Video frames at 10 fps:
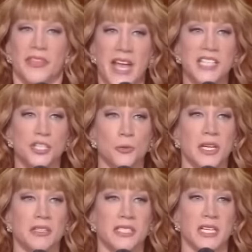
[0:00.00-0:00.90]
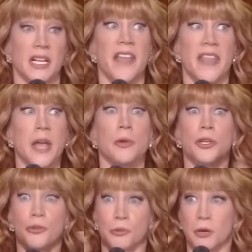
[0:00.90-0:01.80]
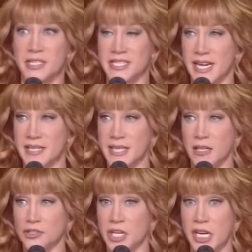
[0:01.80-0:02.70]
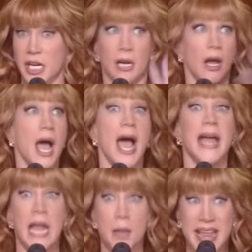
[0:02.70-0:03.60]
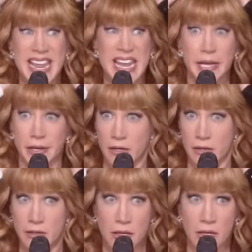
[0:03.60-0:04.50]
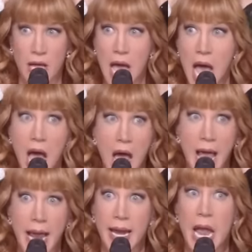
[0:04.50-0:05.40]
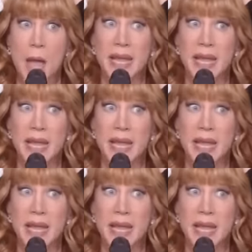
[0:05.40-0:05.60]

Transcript: That's the real deal. And then when you throw in Scientology, I am in. I